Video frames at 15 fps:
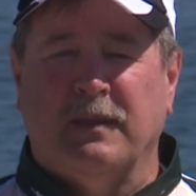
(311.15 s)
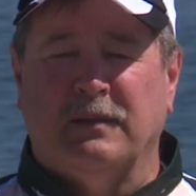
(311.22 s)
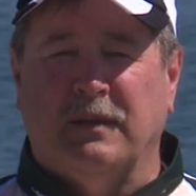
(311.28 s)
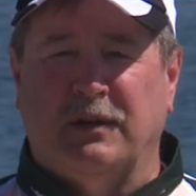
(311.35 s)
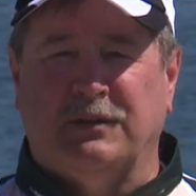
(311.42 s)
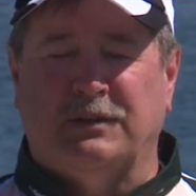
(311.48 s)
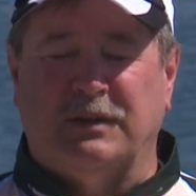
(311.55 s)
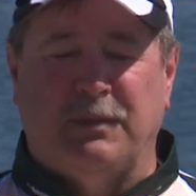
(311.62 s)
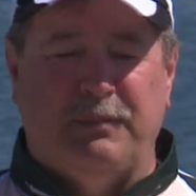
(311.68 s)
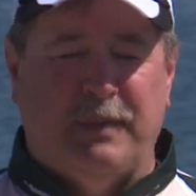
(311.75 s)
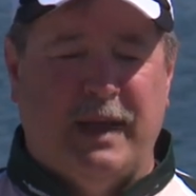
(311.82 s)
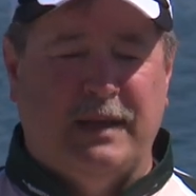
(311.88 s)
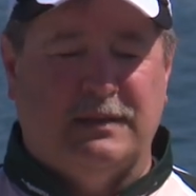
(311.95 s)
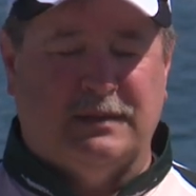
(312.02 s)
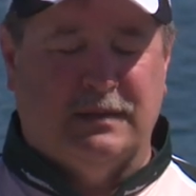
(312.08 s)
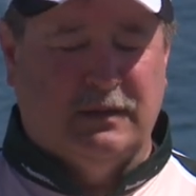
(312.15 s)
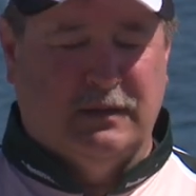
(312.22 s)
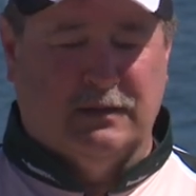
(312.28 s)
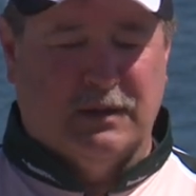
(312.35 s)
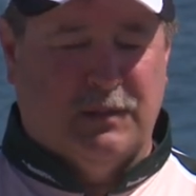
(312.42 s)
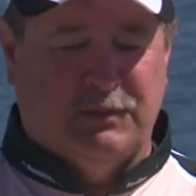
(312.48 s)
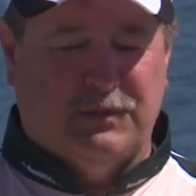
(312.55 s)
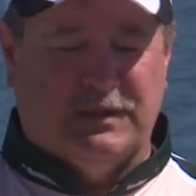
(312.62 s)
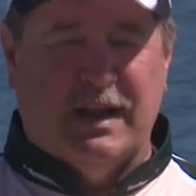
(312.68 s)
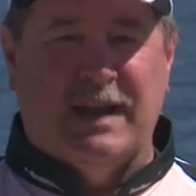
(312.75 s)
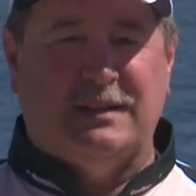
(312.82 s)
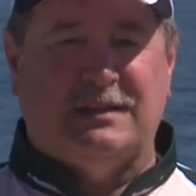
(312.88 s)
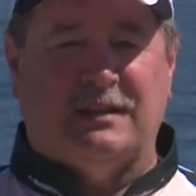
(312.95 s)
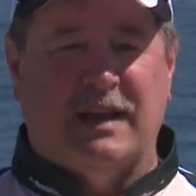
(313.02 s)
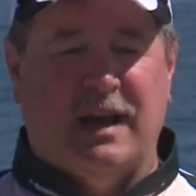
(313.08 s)
There's some baits, some
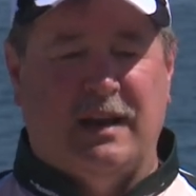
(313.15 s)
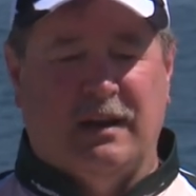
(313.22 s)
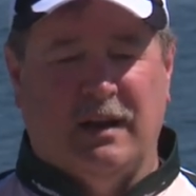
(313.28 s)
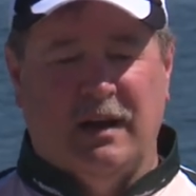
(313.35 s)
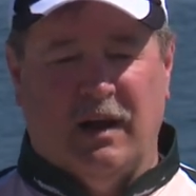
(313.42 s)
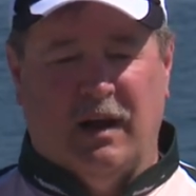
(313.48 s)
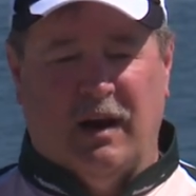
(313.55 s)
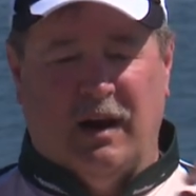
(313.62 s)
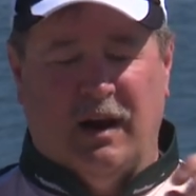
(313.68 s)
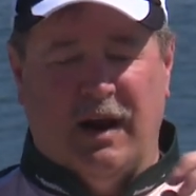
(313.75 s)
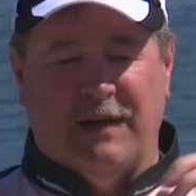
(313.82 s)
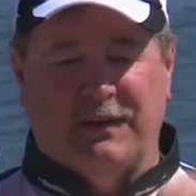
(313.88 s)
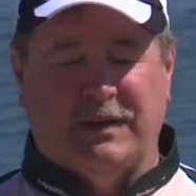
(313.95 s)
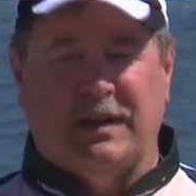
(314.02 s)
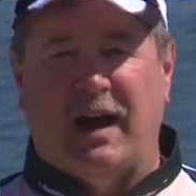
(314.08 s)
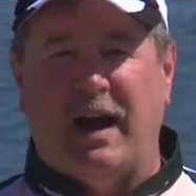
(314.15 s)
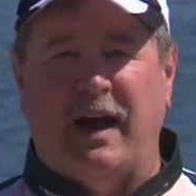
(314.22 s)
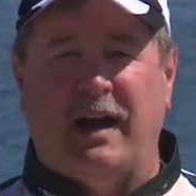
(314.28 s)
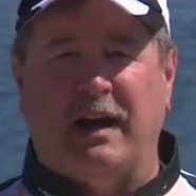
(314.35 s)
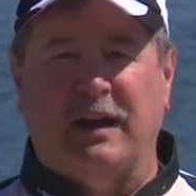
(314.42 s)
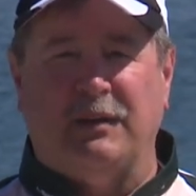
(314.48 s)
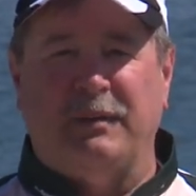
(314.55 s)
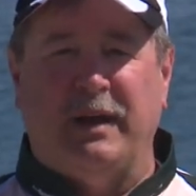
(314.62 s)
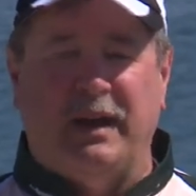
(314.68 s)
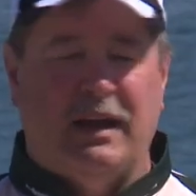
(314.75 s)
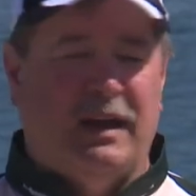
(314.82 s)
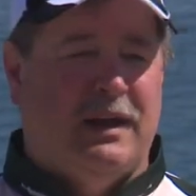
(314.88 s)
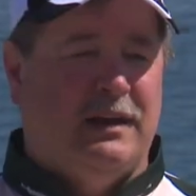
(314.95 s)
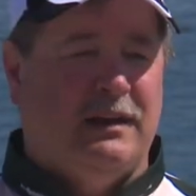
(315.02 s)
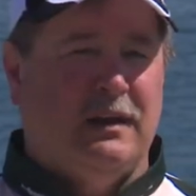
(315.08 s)
scents that have a dye on them,
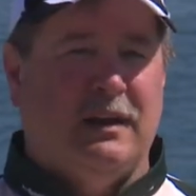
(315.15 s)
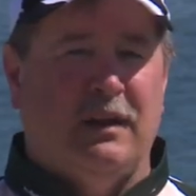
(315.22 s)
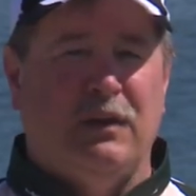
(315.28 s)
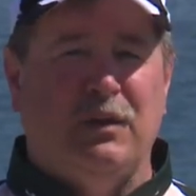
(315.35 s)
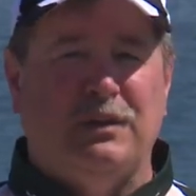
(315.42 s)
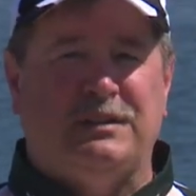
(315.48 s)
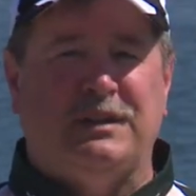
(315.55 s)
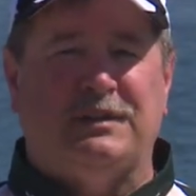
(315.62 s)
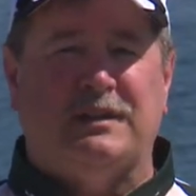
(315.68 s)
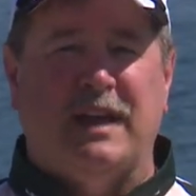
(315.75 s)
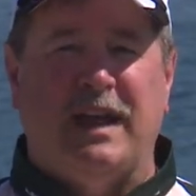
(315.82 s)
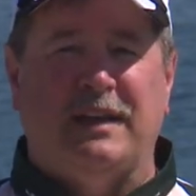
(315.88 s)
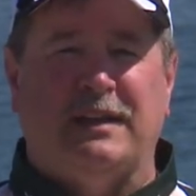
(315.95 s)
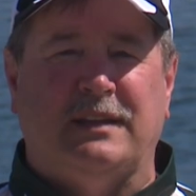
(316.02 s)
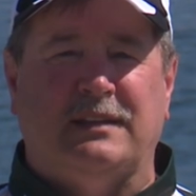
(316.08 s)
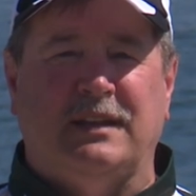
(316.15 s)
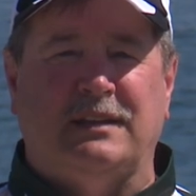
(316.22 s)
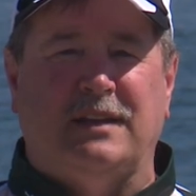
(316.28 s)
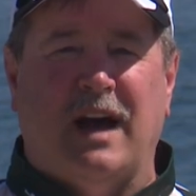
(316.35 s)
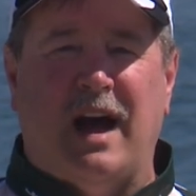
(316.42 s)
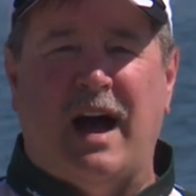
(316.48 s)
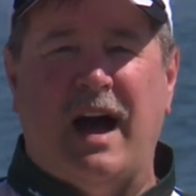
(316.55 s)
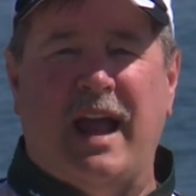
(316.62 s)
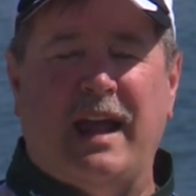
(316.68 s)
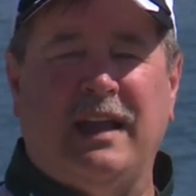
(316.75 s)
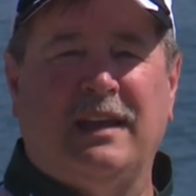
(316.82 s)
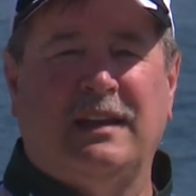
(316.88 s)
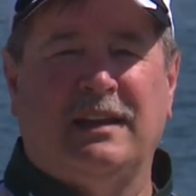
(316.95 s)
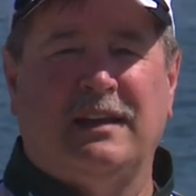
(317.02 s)
and who's to say that the dye